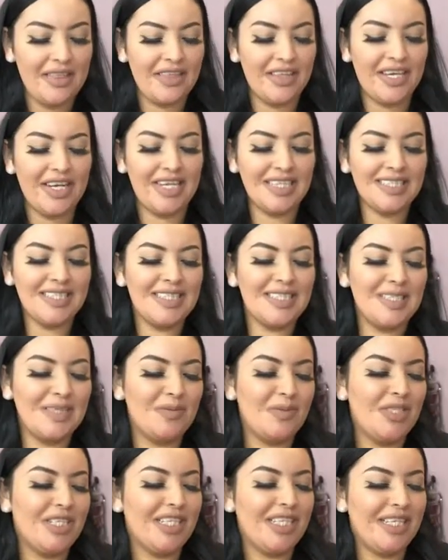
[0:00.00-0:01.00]
The next
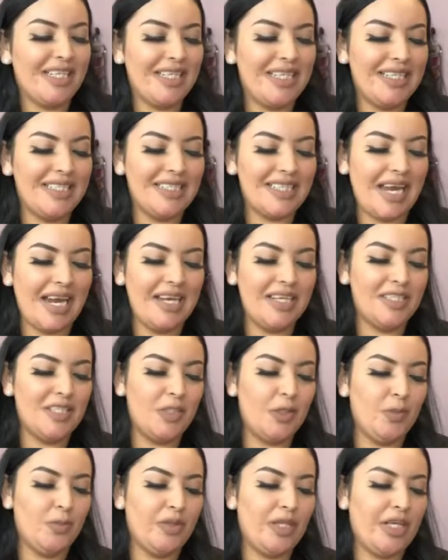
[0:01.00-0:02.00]
assumption is, I
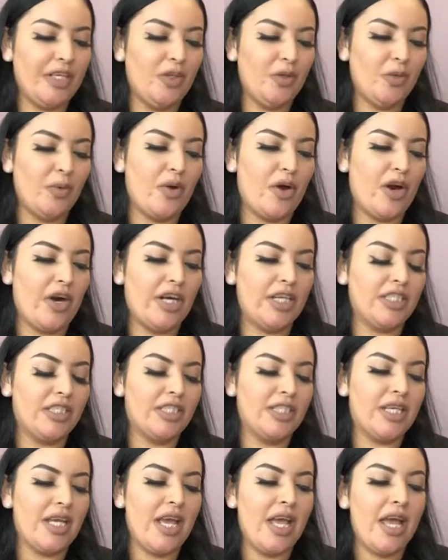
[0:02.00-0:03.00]
assume that you
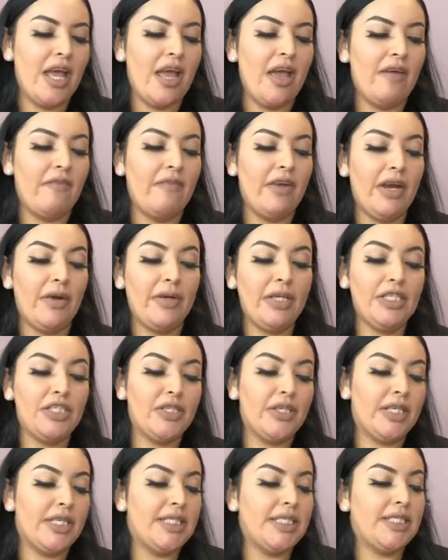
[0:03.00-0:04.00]
aren't very
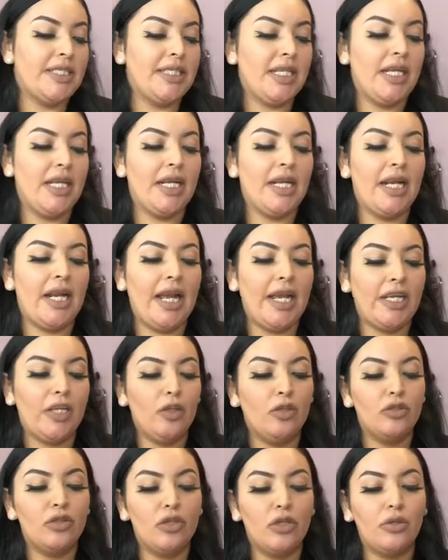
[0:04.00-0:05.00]
trusting, like
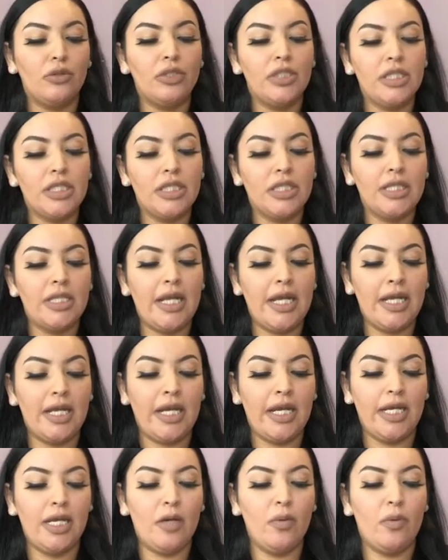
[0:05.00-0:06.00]
you don't just let
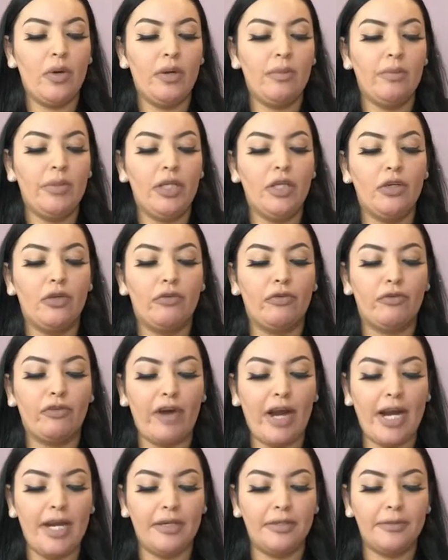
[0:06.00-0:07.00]
anyone be your
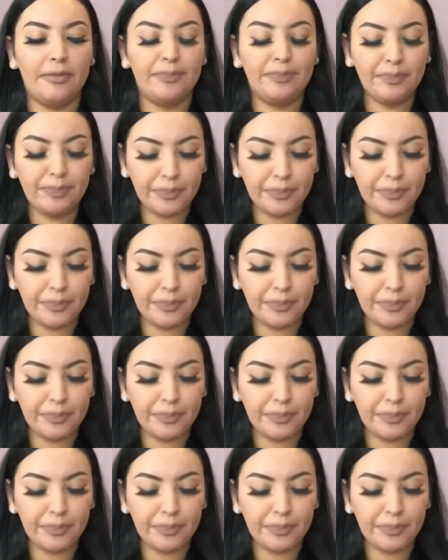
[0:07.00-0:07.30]
friend.